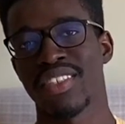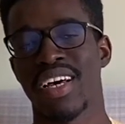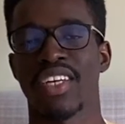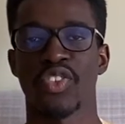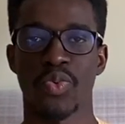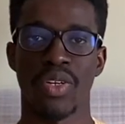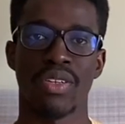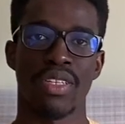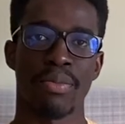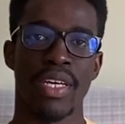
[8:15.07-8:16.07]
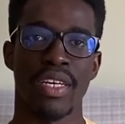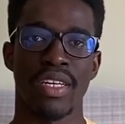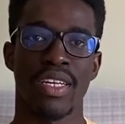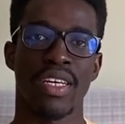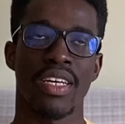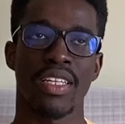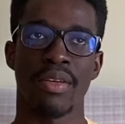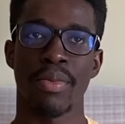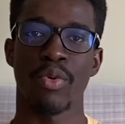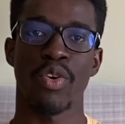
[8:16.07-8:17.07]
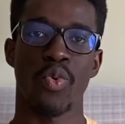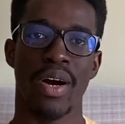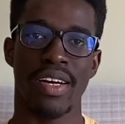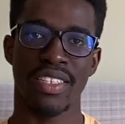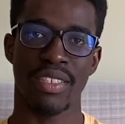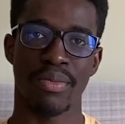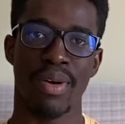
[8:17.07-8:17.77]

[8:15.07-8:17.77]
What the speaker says: as well, they may require some